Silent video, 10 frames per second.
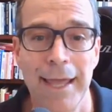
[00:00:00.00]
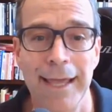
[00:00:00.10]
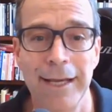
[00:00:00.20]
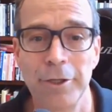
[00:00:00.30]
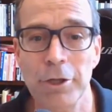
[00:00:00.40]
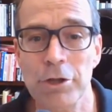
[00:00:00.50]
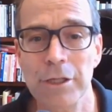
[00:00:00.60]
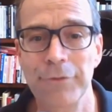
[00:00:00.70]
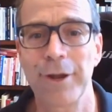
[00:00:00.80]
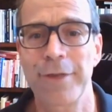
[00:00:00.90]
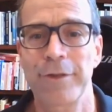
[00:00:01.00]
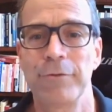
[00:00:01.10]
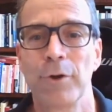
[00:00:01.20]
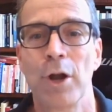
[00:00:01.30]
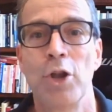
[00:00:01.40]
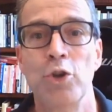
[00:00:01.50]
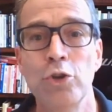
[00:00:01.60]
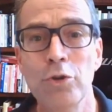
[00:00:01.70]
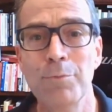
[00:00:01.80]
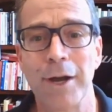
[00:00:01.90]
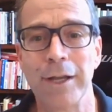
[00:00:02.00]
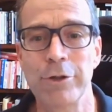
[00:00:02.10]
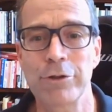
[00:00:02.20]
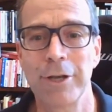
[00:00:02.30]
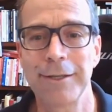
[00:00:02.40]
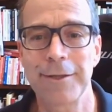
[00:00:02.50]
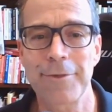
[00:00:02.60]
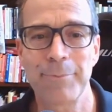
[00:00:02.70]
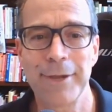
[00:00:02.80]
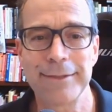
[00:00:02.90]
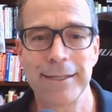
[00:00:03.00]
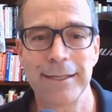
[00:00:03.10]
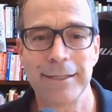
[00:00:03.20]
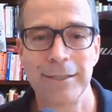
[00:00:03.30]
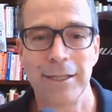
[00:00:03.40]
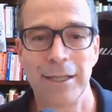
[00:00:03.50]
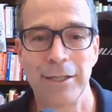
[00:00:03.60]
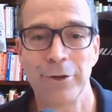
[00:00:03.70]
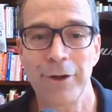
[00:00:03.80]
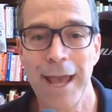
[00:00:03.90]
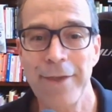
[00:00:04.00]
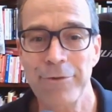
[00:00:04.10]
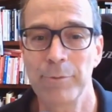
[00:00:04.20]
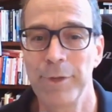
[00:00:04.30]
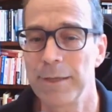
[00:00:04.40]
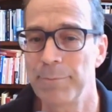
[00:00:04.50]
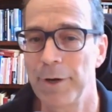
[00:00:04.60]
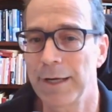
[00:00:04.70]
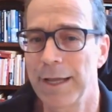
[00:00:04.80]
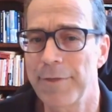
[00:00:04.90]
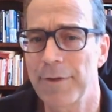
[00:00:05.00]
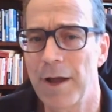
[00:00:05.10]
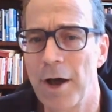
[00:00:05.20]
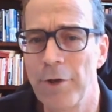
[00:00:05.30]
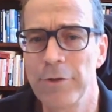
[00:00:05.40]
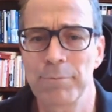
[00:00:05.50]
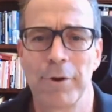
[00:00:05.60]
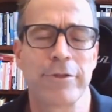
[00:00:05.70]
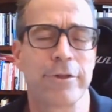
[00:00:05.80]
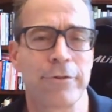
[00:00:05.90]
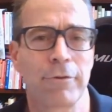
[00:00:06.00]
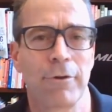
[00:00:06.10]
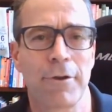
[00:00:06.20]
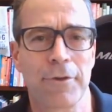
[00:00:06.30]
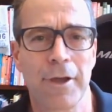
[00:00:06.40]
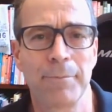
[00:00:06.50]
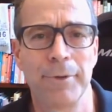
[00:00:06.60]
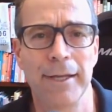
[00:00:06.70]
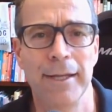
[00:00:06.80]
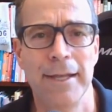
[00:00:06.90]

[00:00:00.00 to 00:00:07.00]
And additionally, if you're asking for new money, you should anticipate that your ask will be compared against other projects across the company.